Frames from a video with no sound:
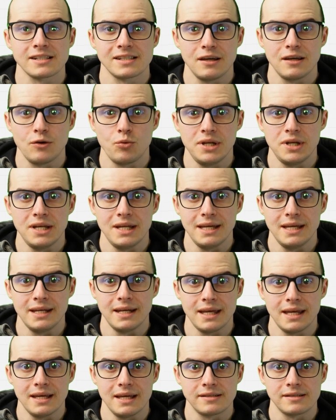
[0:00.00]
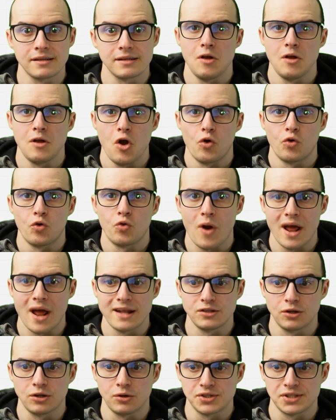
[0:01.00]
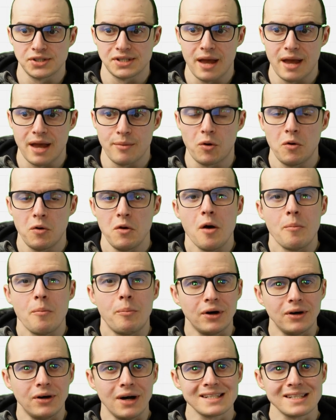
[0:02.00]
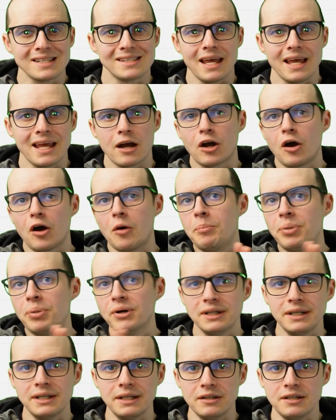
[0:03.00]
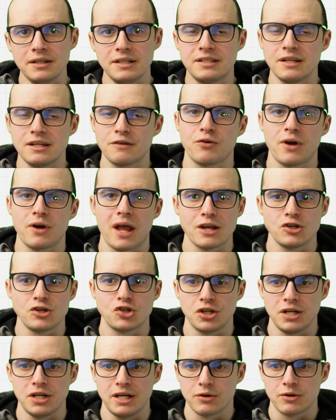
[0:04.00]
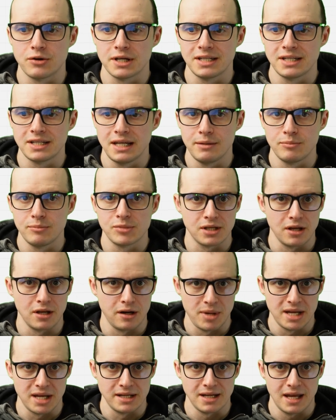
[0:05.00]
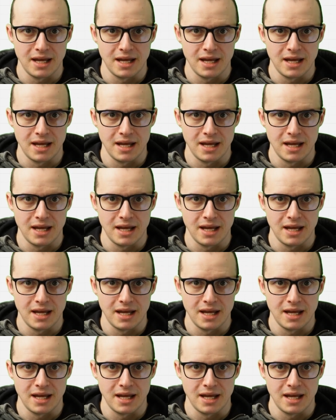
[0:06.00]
we need is a rentals table. But let's say a completely different engineering team is gonna maintain